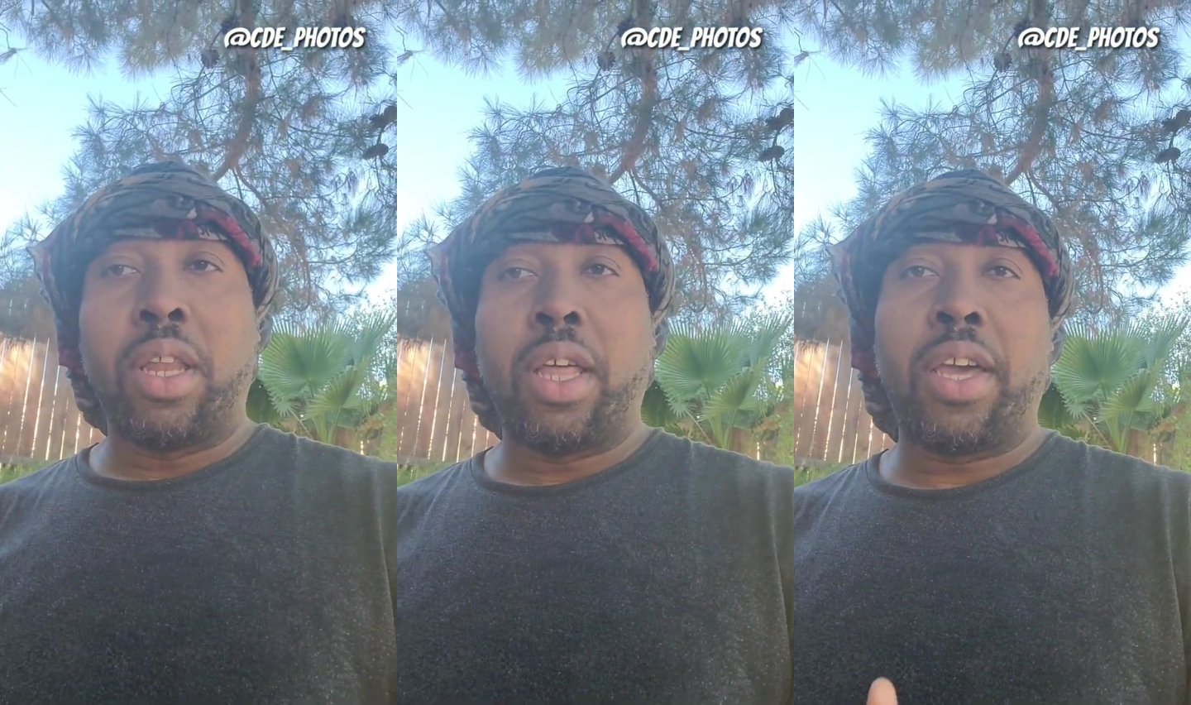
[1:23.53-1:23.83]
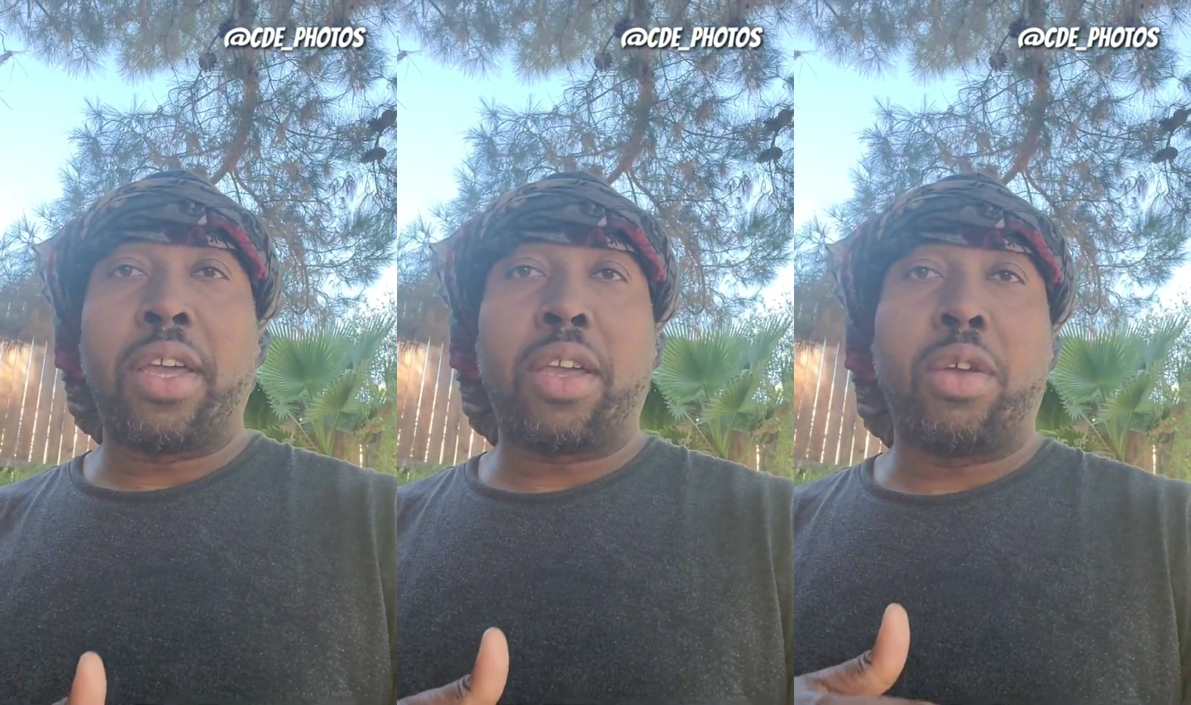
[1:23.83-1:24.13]

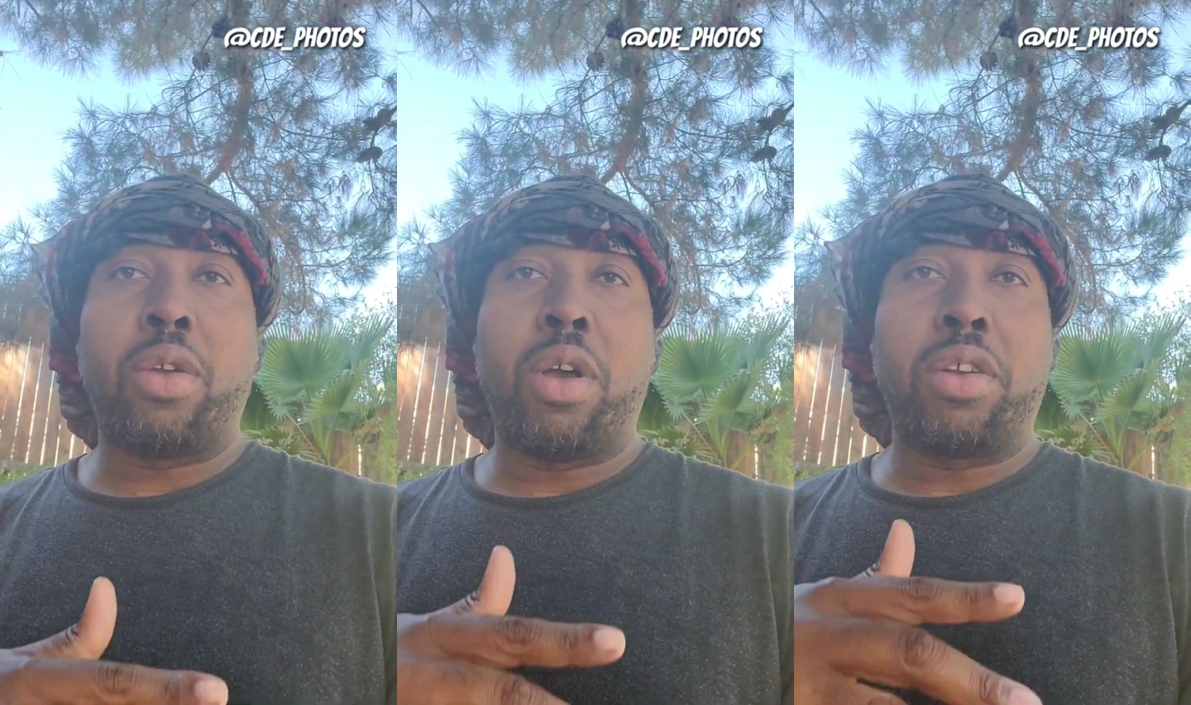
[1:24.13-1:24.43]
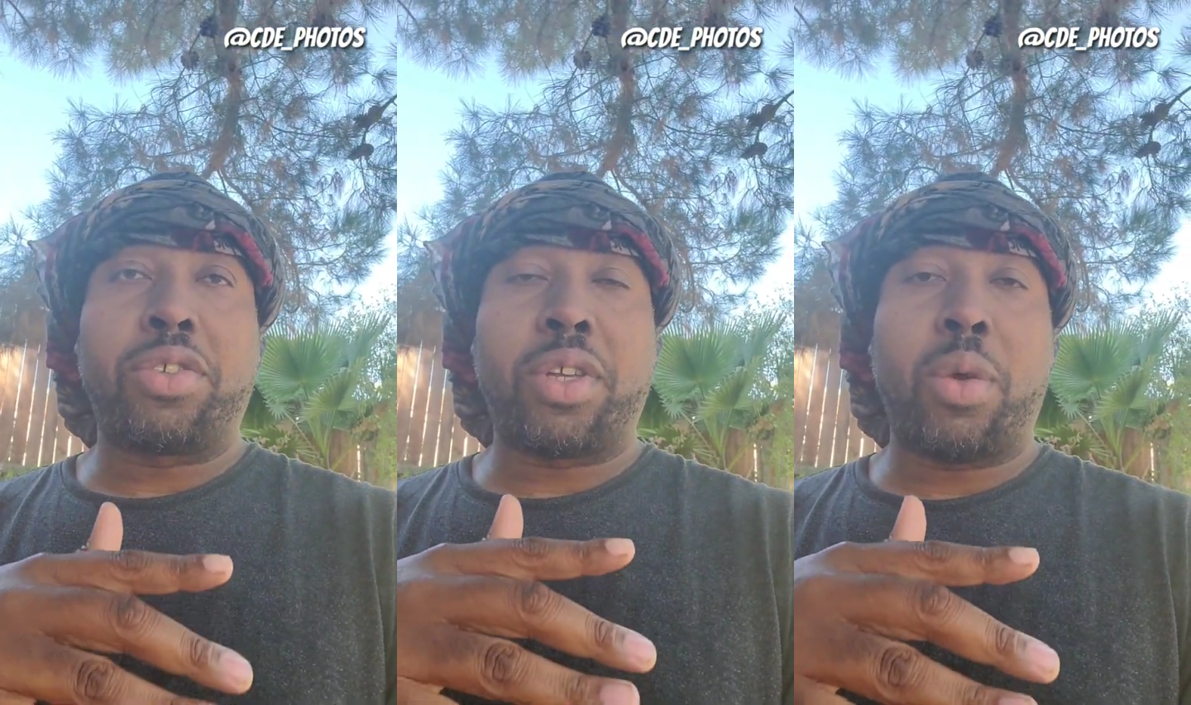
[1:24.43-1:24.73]
Like, you
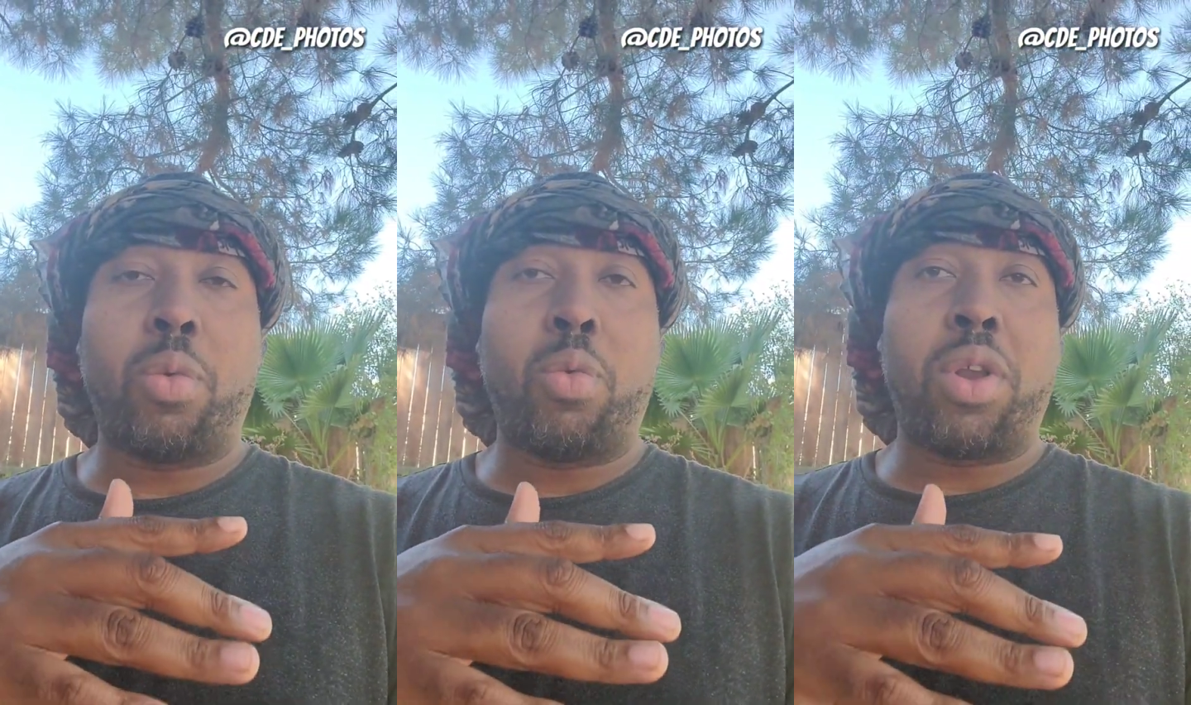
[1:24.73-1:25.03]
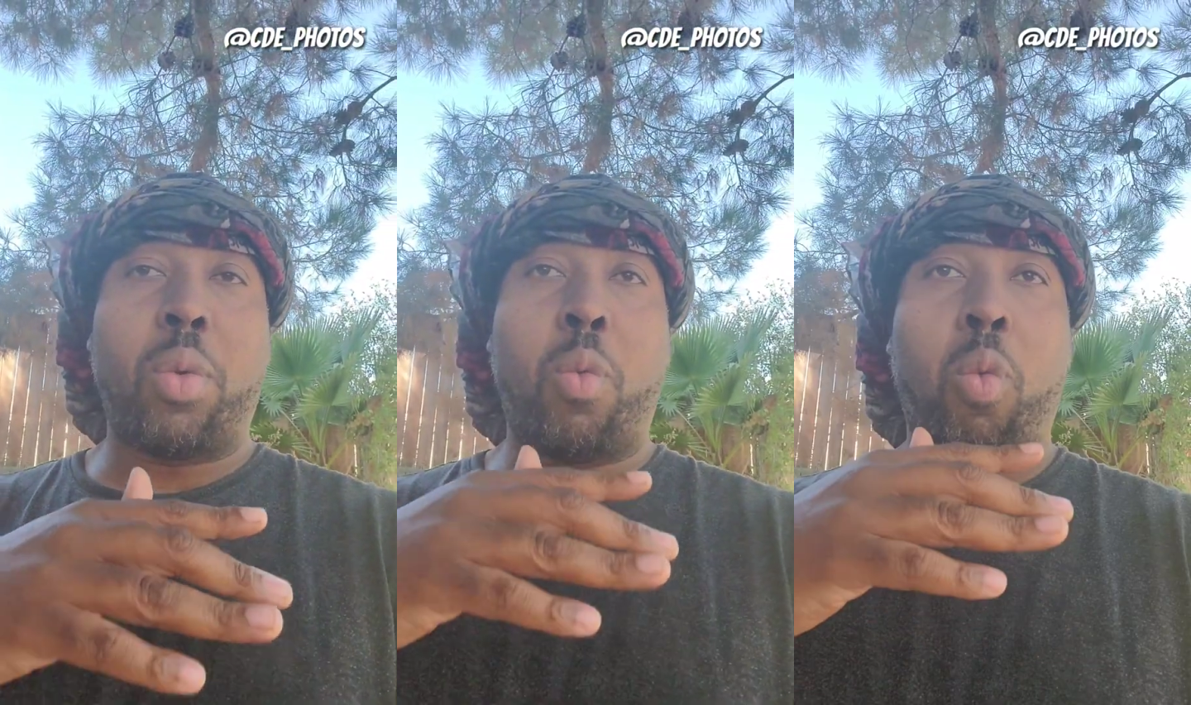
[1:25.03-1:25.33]
understand
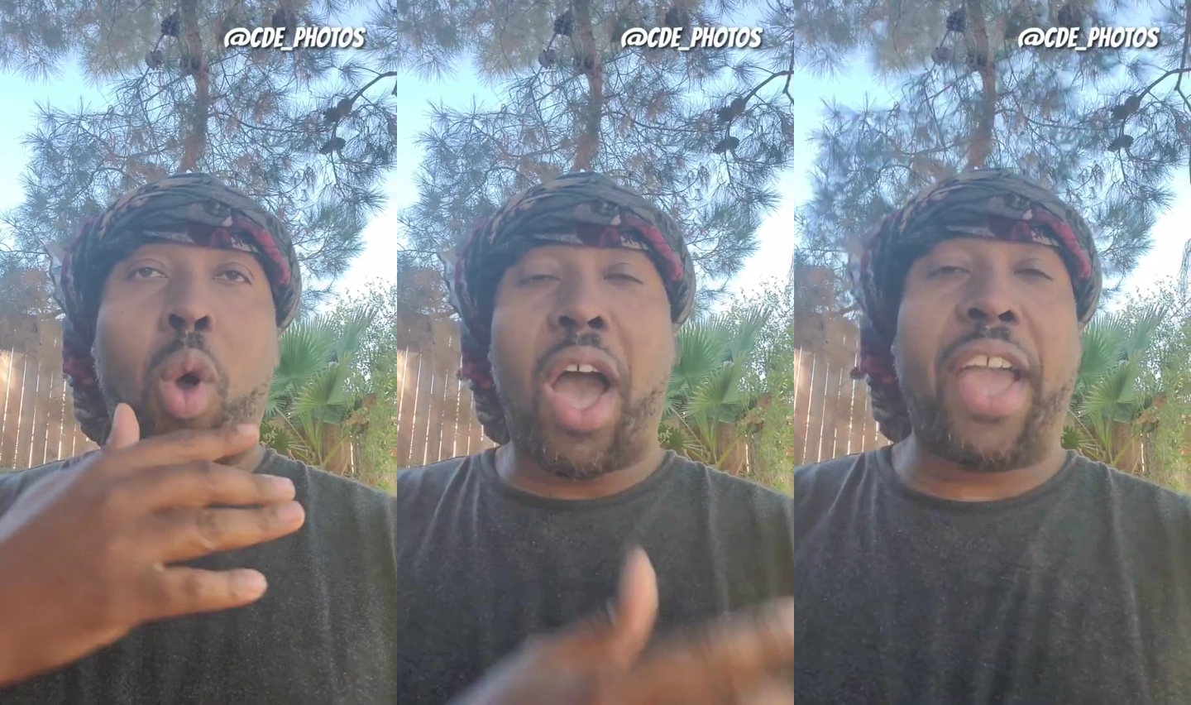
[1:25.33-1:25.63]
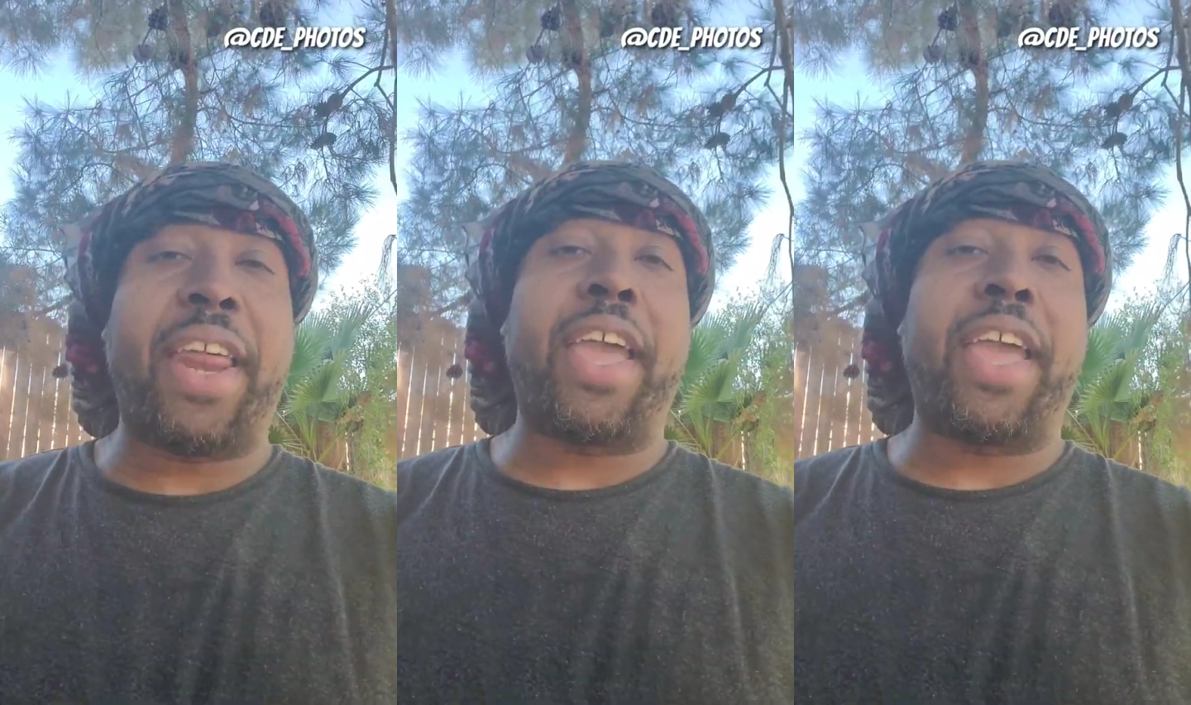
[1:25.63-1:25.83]
what a wide